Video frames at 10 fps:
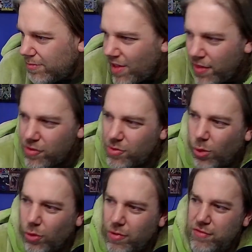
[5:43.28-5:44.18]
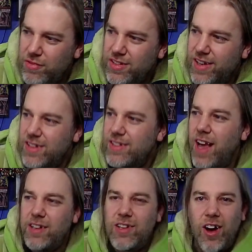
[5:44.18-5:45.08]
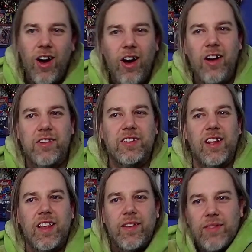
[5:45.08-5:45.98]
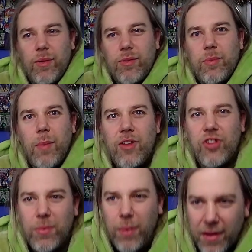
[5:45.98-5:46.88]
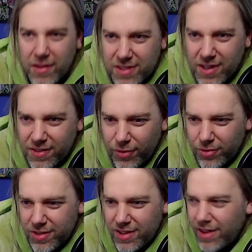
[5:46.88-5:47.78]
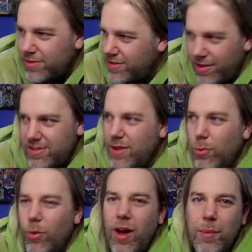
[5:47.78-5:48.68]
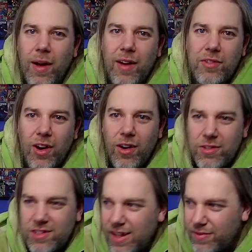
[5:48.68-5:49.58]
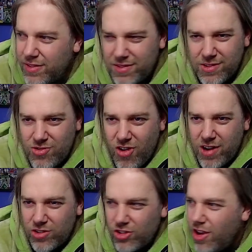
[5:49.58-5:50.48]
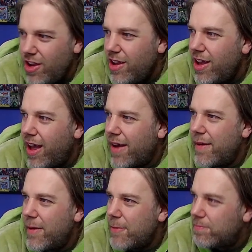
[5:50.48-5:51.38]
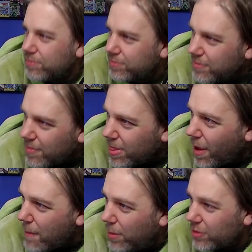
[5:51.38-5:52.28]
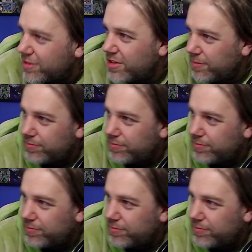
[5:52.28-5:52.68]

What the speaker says: there are more reference kits and card sleeves. Now, as a Magic player, seeing Warhammer have card sleeves is strange. But